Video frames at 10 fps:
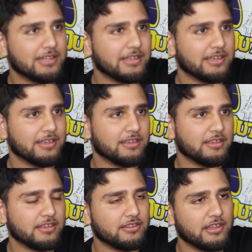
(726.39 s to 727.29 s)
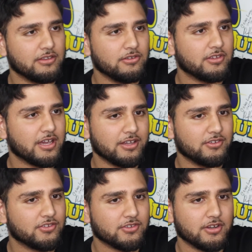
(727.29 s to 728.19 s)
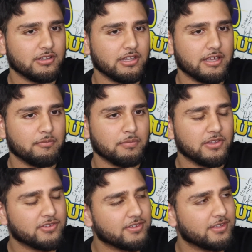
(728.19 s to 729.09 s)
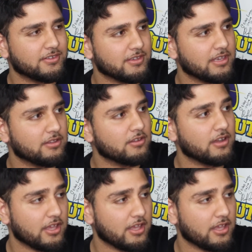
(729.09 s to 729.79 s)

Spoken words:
like then you kind of just start like piecing it together